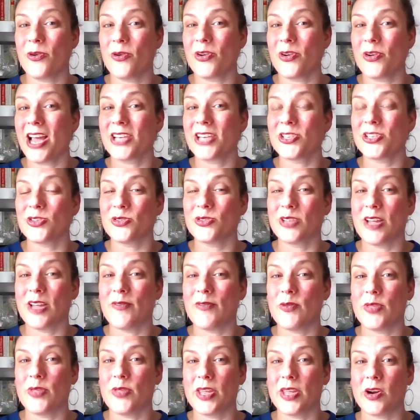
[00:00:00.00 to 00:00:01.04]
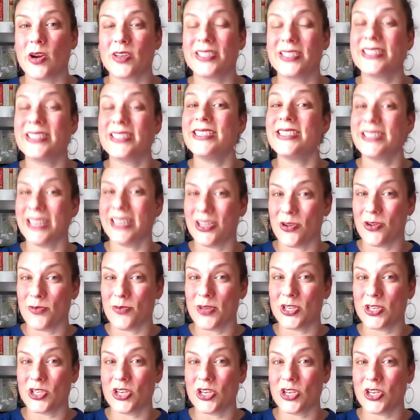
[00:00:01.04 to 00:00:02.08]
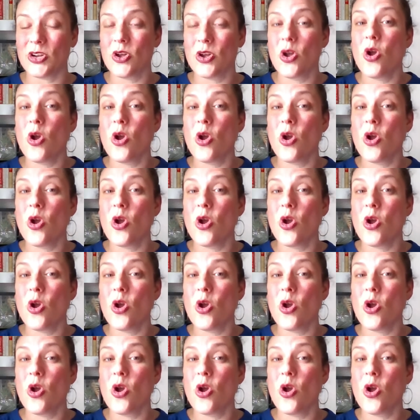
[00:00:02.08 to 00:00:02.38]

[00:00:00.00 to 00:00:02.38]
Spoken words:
or national level that are assisting your mission,